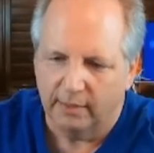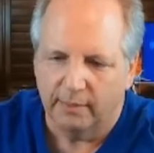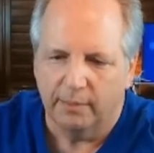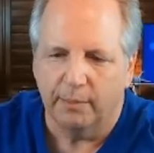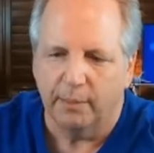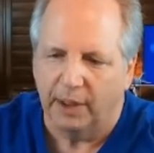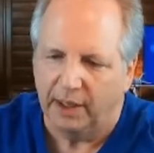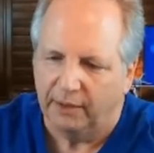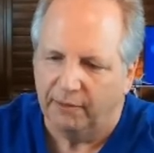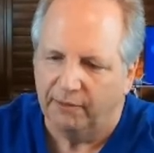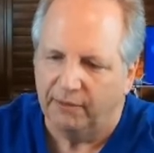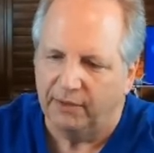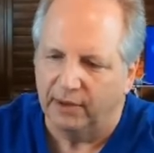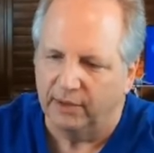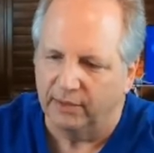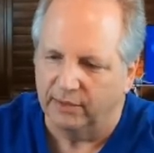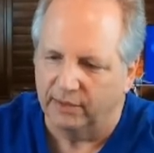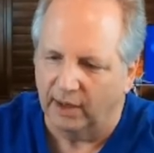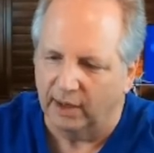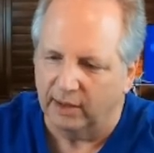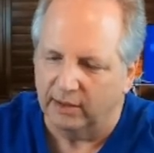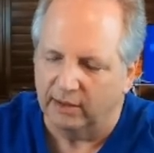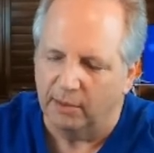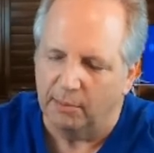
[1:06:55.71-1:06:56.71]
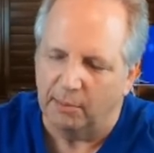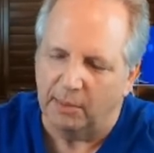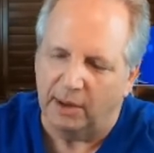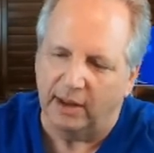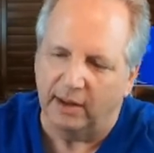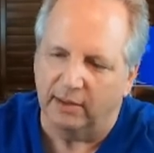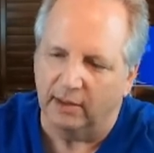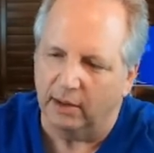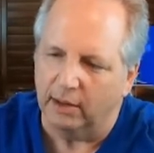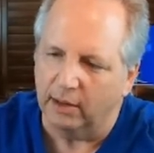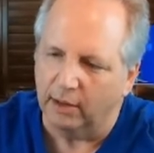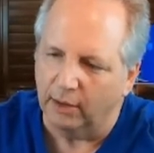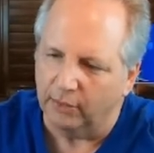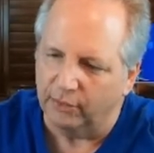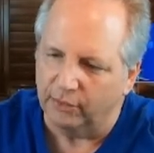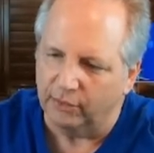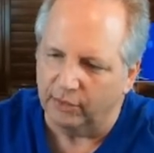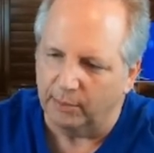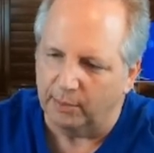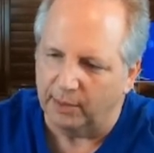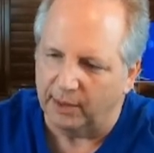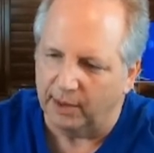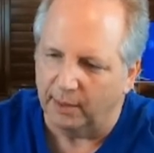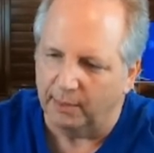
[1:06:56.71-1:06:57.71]
but it feels like to me the close
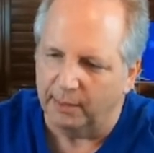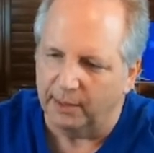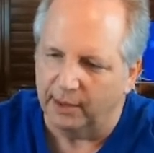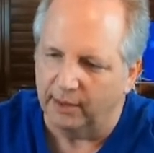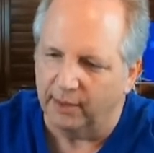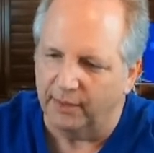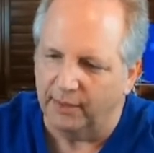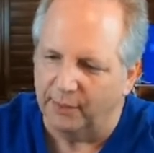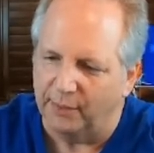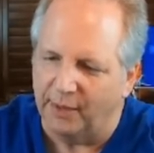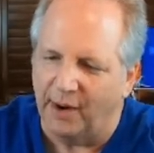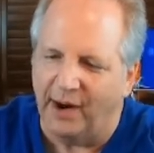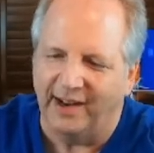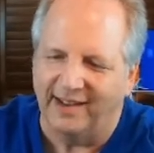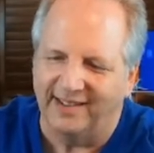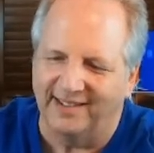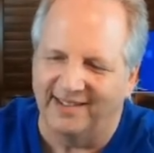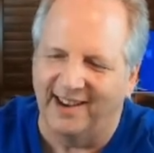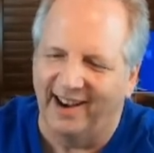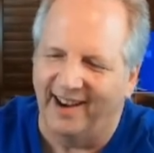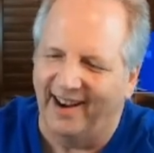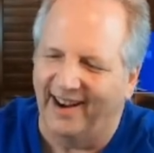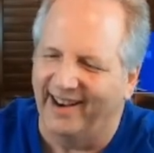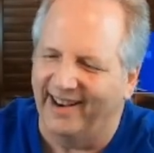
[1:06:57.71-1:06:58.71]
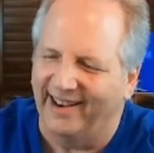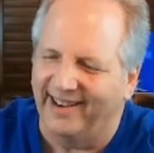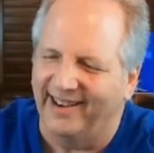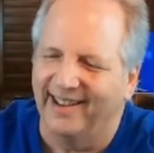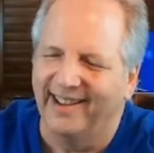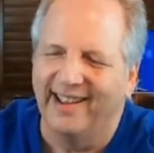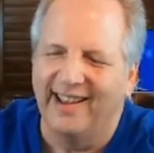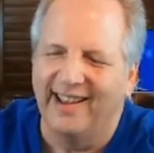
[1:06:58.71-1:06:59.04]
should be up here on the right side